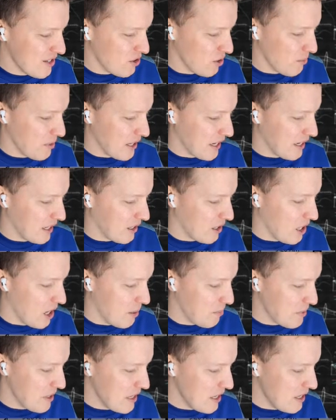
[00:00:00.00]
So I'm going to get a
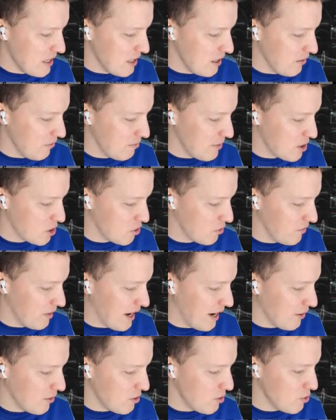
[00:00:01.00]
copy of measure
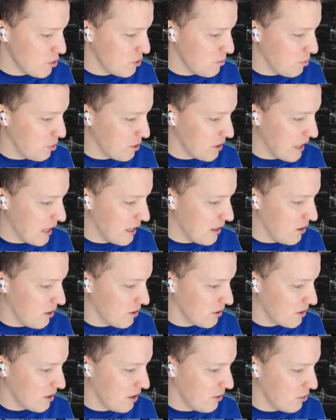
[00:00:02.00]
values, put that
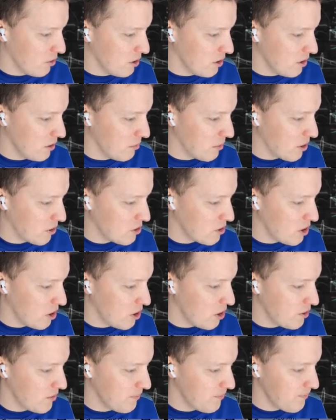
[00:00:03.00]
on color in the marks
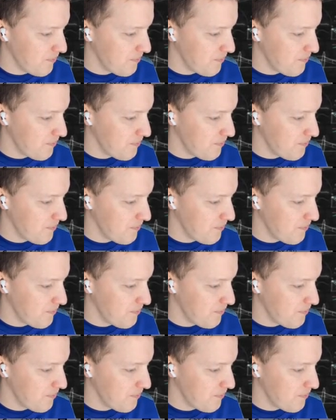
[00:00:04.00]
card,